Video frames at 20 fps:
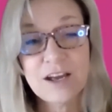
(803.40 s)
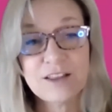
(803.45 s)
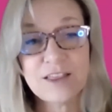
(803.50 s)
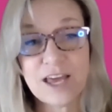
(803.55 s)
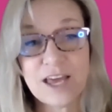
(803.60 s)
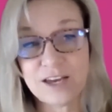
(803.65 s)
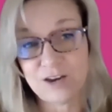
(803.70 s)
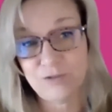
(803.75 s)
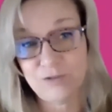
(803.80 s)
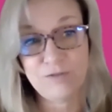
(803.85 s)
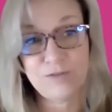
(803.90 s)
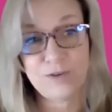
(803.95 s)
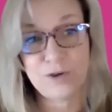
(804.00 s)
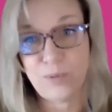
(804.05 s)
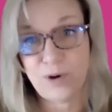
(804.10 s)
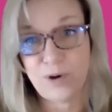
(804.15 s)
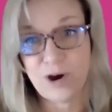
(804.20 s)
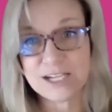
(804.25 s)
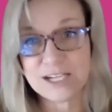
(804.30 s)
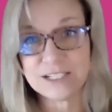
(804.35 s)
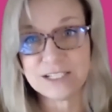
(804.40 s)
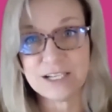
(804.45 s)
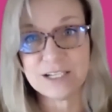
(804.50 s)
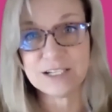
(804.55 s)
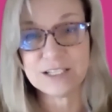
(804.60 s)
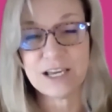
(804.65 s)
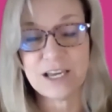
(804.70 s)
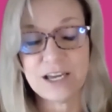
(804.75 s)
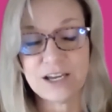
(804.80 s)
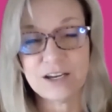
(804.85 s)
interview
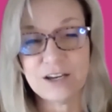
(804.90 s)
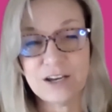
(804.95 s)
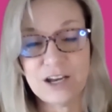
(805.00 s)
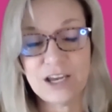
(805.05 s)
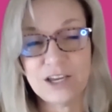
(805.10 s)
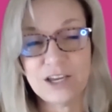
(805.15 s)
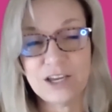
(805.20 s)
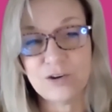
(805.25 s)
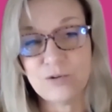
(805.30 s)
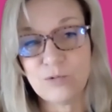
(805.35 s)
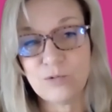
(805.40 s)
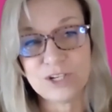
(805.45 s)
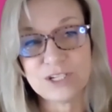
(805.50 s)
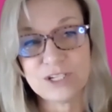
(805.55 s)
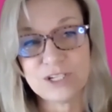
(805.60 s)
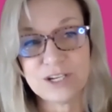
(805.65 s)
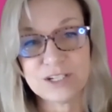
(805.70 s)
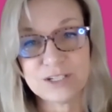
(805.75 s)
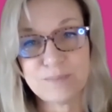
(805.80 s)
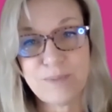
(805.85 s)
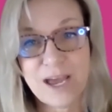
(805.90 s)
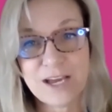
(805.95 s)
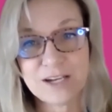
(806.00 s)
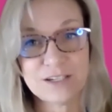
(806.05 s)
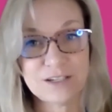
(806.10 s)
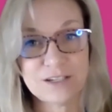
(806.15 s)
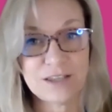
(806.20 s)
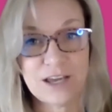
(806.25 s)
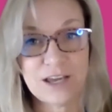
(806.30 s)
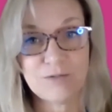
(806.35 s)
process and what to
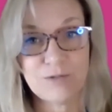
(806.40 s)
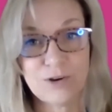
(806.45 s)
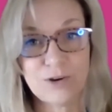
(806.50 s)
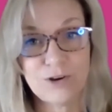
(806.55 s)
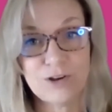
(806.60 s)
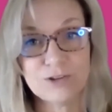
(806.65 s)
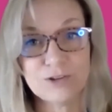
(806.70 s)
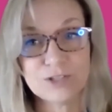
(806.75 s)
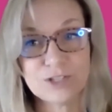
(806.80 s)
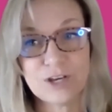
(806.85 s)
expect in that role.